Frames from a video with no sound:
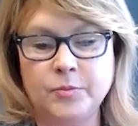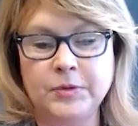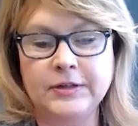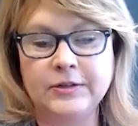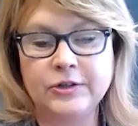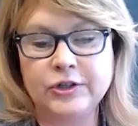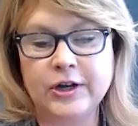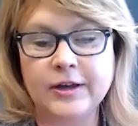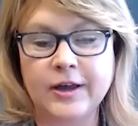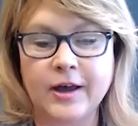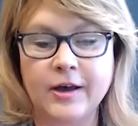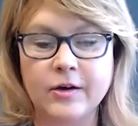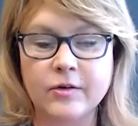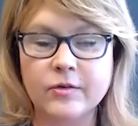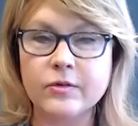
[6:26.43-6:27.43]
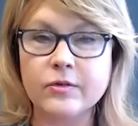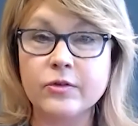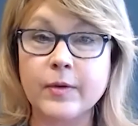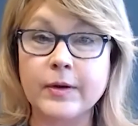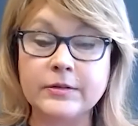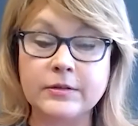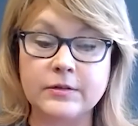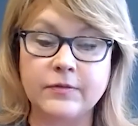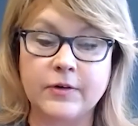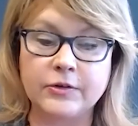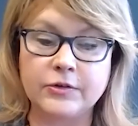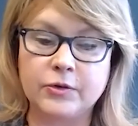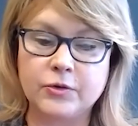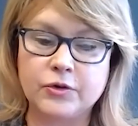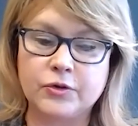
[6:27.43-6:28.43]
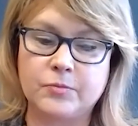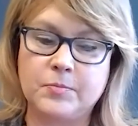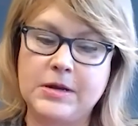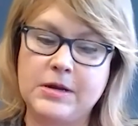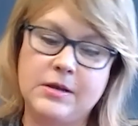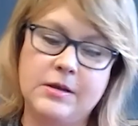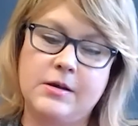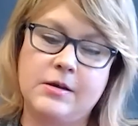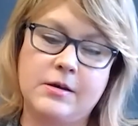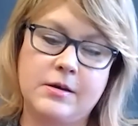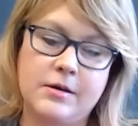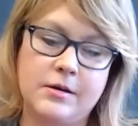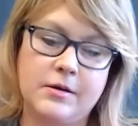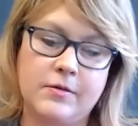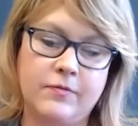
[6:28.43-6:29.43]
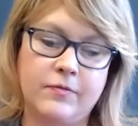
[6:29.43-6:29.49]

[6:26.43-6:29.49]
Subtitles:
please check out the rest of our social media